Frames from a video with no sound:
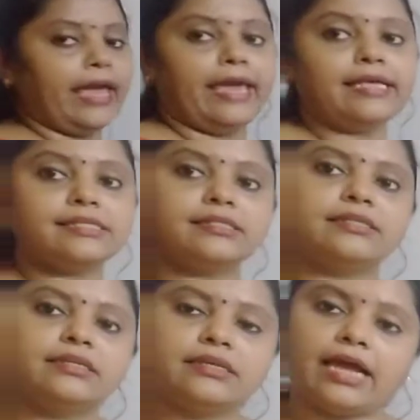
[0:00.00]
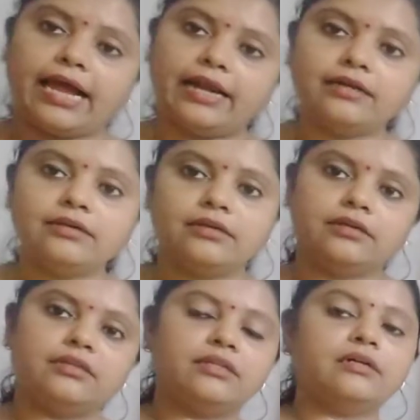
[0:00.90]
X at
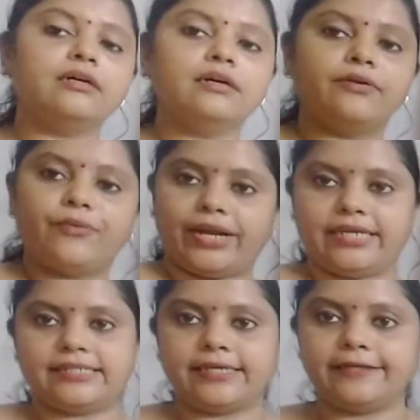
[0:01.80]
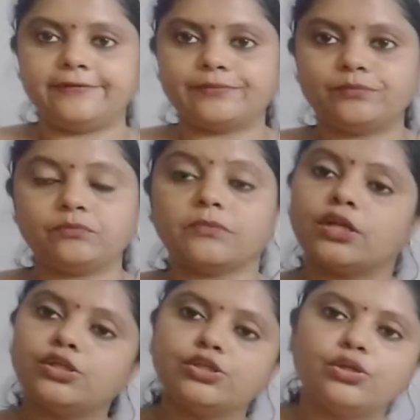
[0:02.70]
the right side.
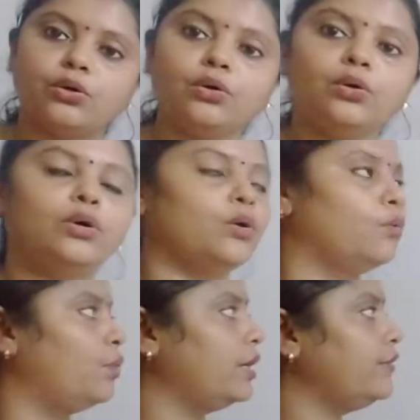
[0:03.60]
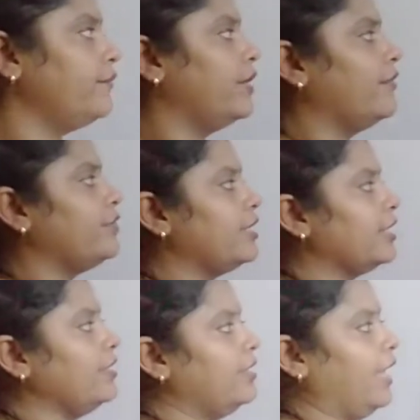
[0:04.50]
So what we have
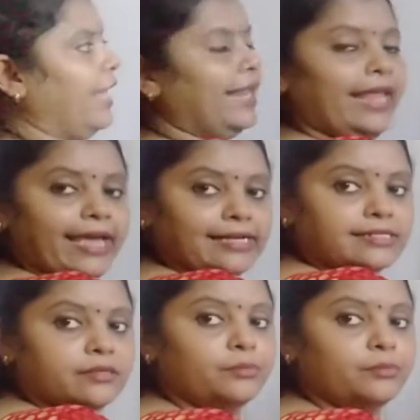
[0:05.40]
written? Lx